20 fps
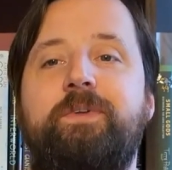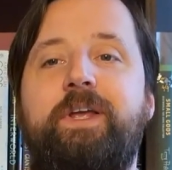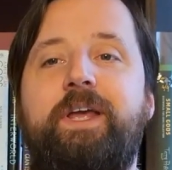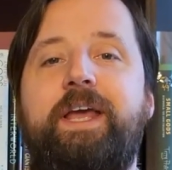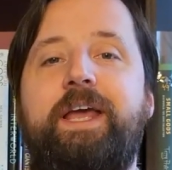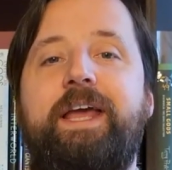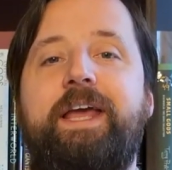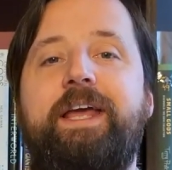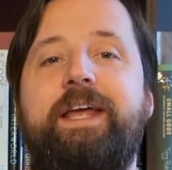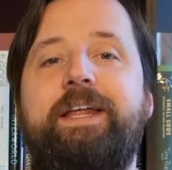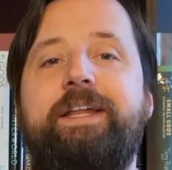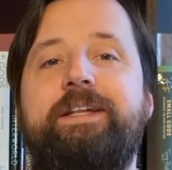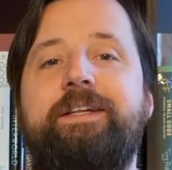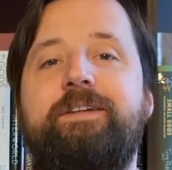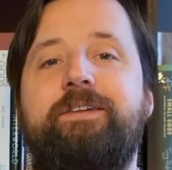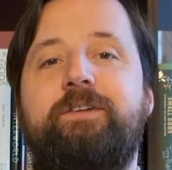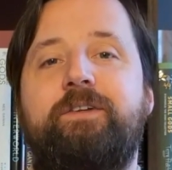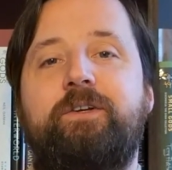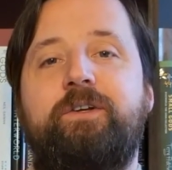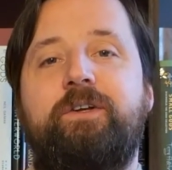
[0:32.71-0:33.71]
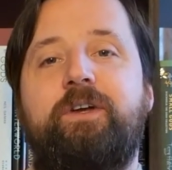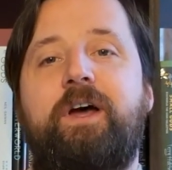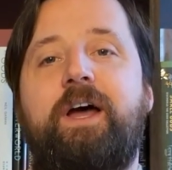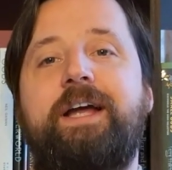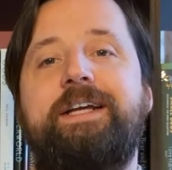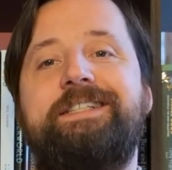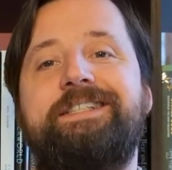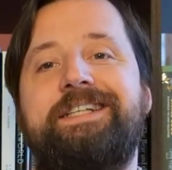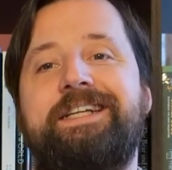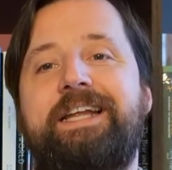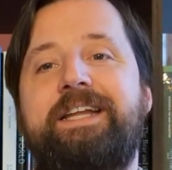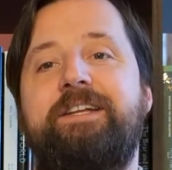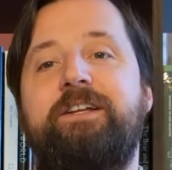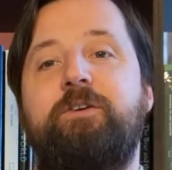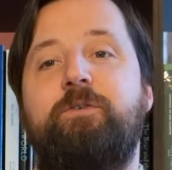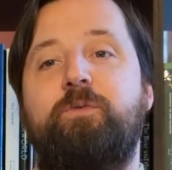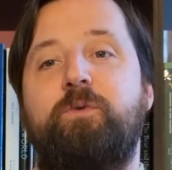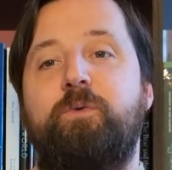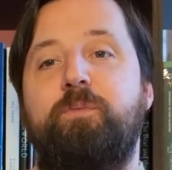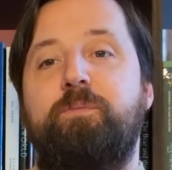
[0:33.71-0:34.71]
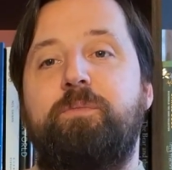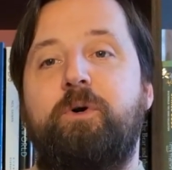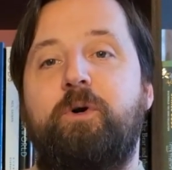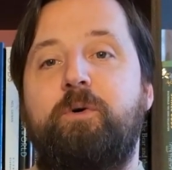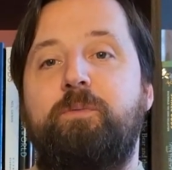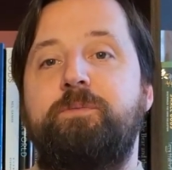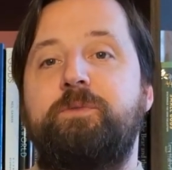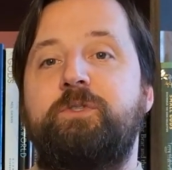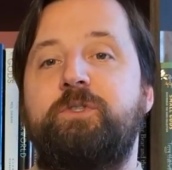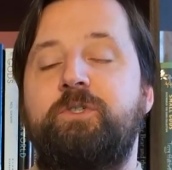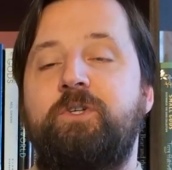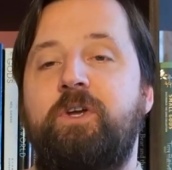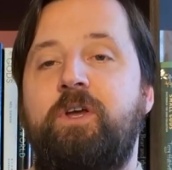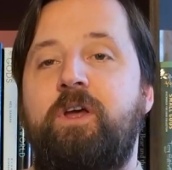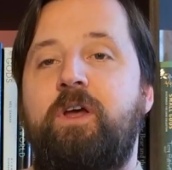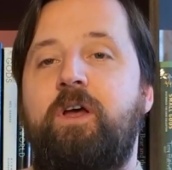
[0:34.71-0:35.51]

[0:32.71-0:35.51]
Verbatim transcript: and the Icelandic rune poems